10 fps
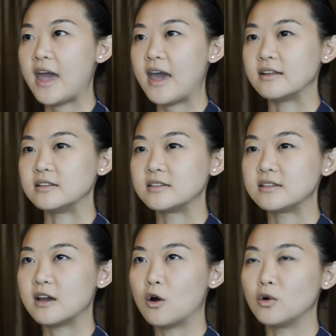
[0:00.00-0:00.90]
and
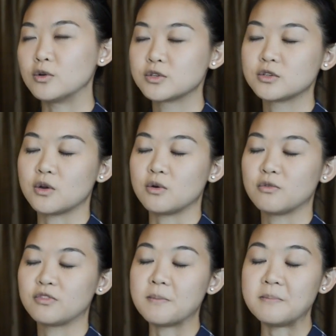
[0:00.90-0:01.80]
also
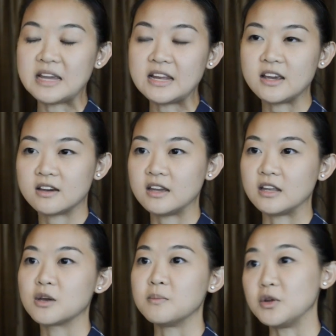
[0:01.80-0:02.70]
the media
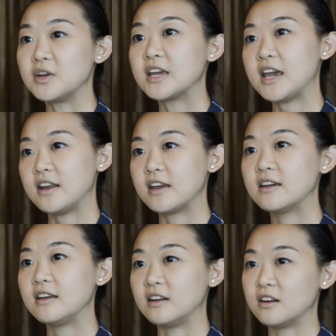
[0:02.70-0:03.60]
in communicating
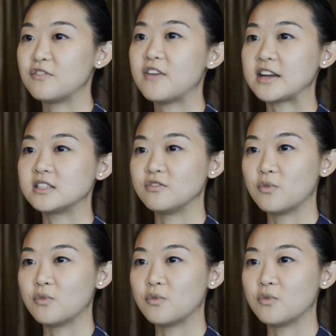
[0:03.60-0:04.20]
it in an effective